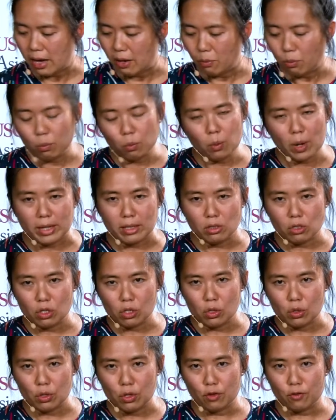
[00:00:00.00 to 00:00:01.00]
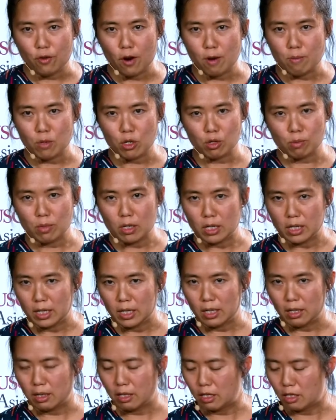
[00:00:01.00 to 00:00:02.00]
I went to the farmer's
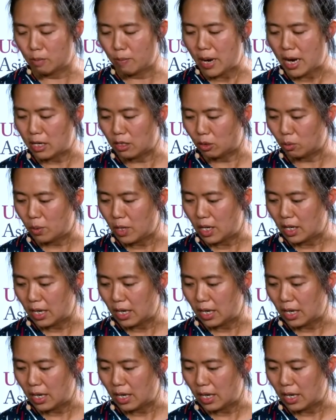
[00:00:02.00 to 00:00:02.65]
market this past